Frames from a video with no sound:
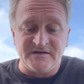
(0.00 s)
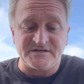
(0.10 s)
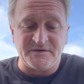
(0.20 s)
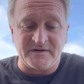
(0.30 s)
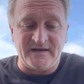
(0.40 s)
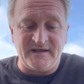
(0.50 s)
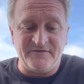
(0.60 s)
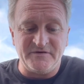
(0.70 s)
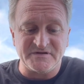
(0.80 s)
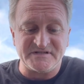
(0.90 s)
So again,
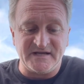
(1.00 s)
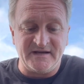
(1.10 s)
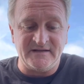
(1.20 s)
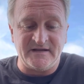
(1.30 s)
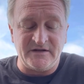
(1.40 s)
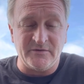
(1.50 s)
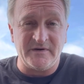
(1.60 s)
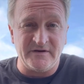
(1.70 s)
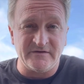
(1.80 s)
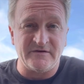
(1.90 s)
if you're saying that you're
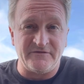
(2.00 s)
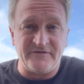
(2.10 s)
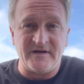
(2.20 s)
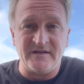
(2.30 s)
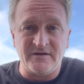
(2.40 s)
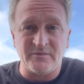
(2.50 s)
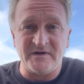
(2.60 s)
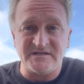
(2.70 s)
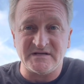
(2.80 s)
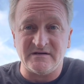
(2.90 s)
here to defend the
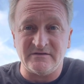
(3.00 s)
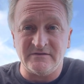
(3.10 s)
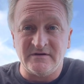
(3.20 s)
retail